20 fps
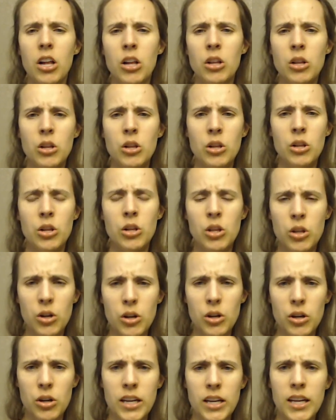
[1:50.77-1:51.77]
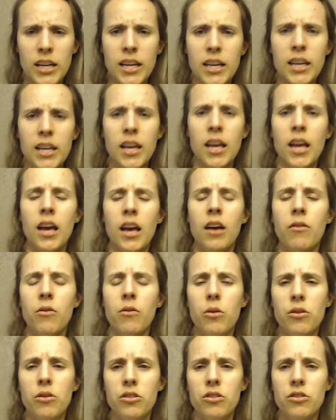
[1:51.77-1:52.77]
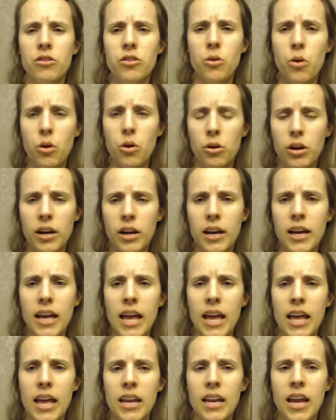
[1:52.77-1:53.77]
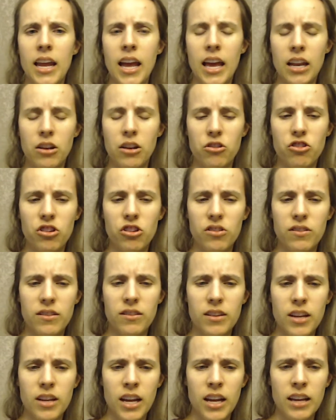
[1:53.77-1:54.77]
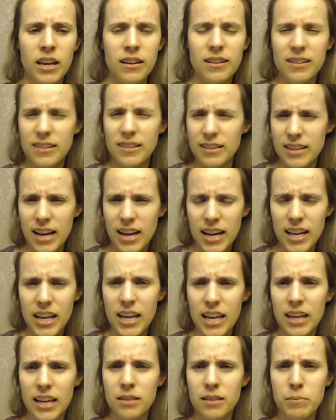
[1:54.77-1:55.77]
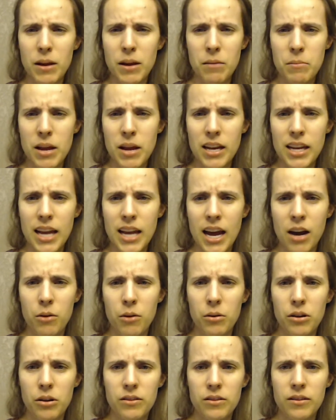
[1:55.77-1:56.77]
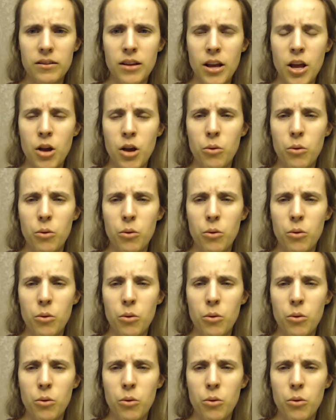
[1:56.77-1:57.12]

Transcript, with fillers: learning course, the Torah and, and just studying and spent many hours.